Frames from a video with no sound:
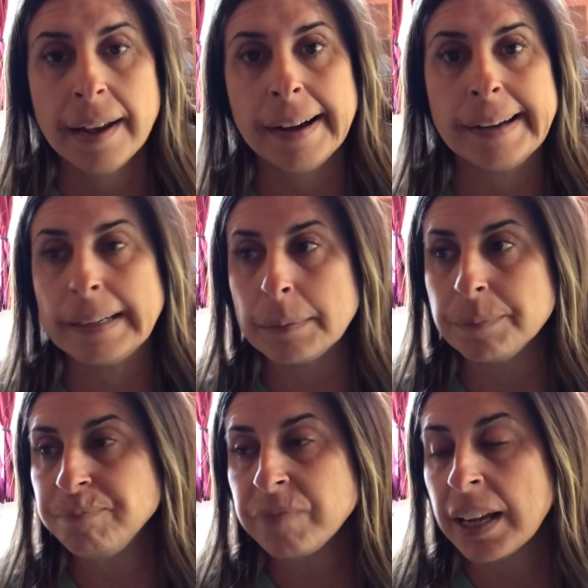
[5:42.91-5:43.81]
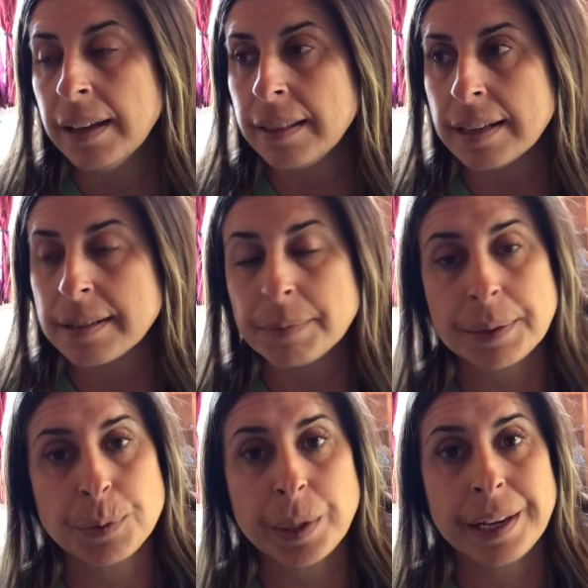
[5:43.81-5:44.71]
that
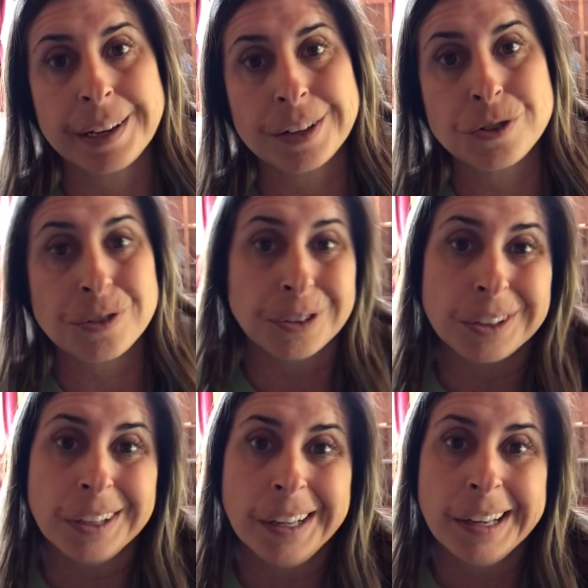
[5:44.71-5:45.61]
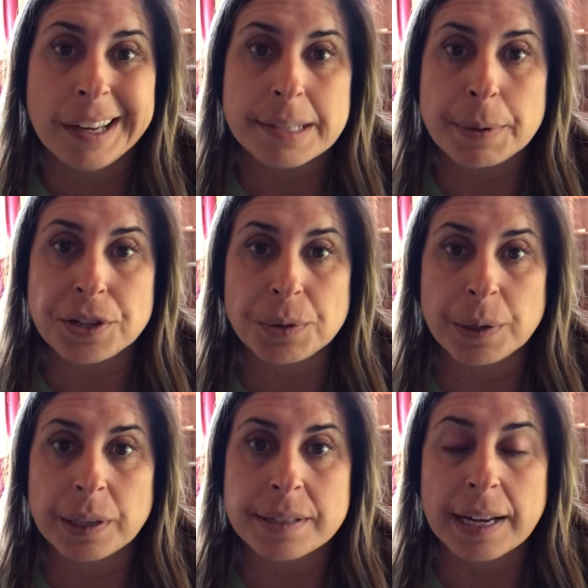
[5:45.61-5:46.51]
sometimes we can't control, especially
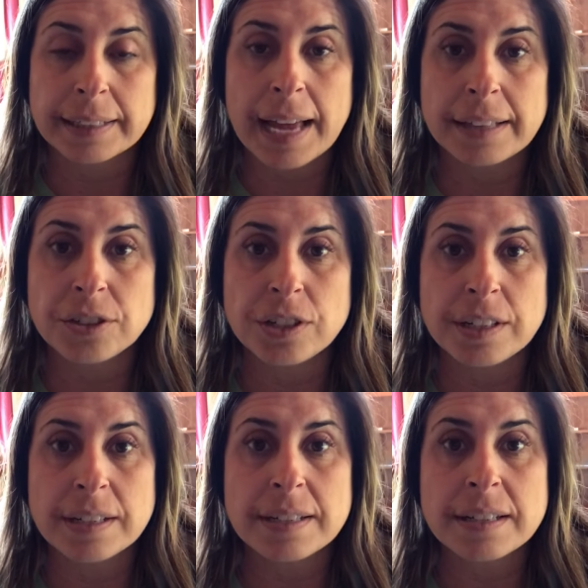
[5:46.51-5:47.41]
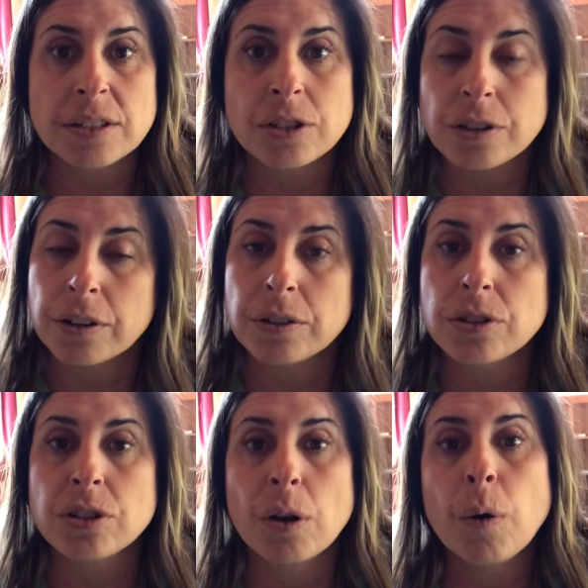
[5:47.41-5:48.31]
where technology is concerned.
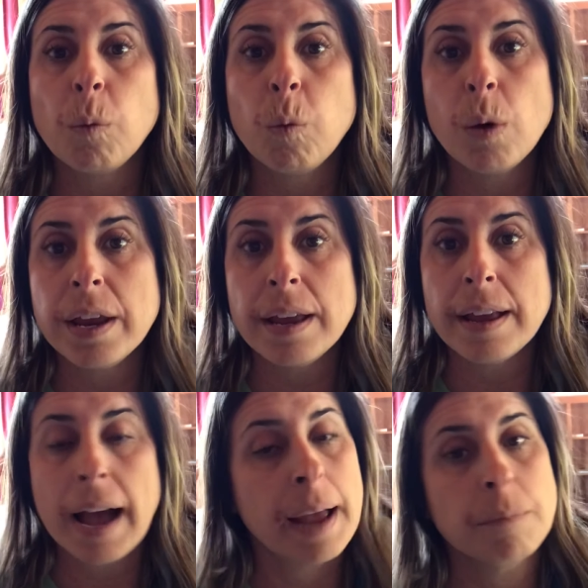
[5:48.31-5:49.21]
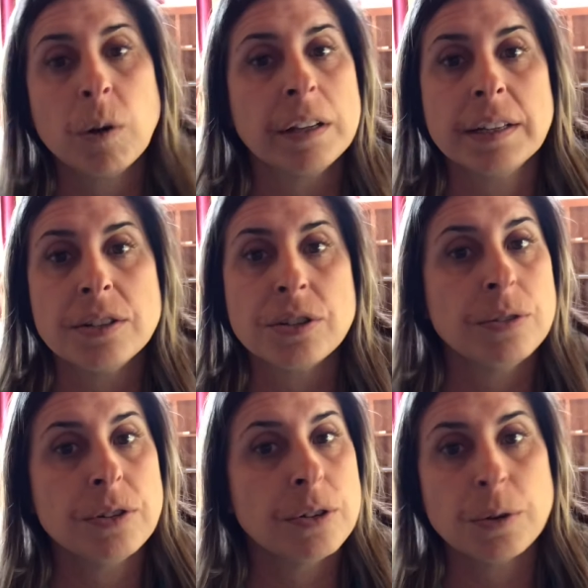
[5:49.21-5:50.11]
So I'm willing to
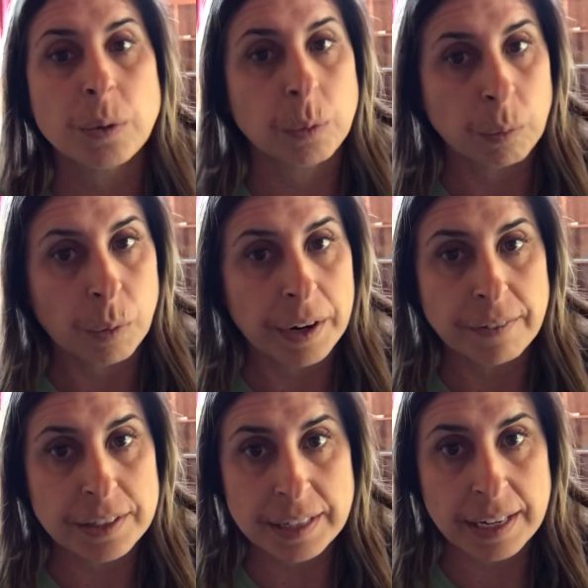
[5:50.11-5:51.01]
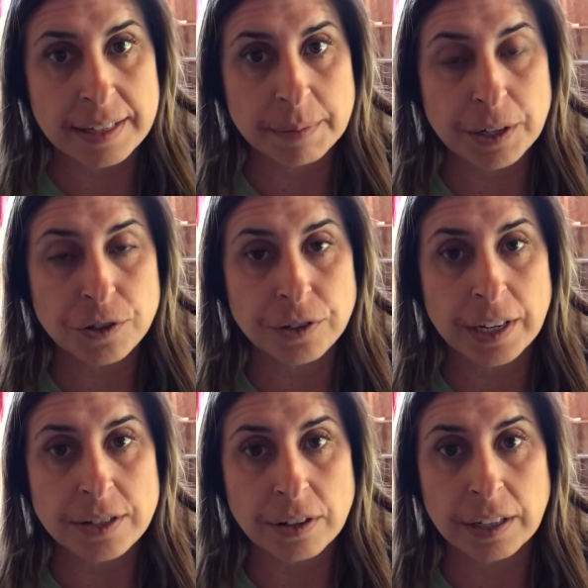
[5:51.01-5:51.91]
do whatever it takes to make sure you
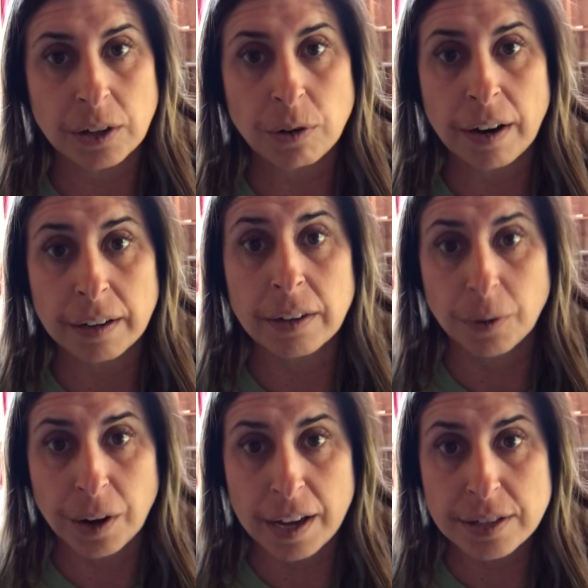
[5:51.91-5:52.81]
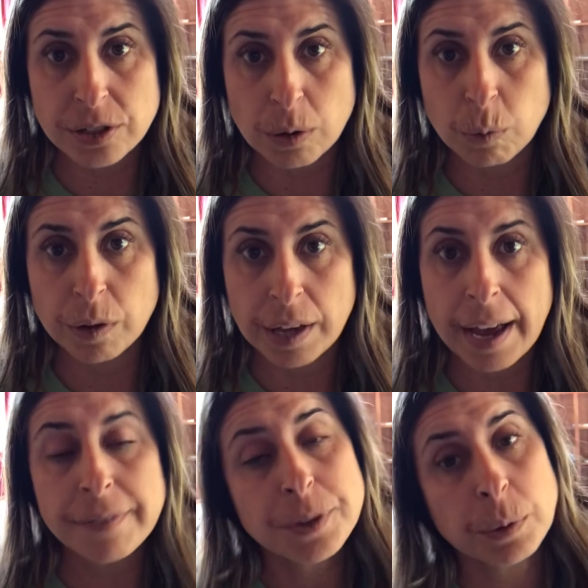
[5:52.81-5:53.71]
guys are getting credit, okay? So we
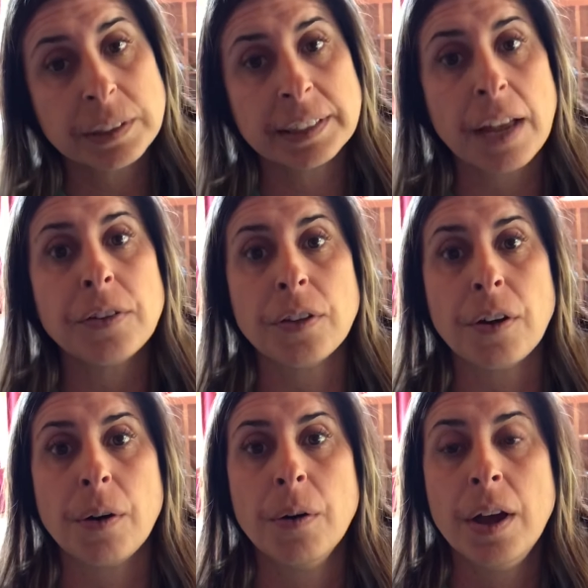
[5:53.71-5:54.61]
have to work together though.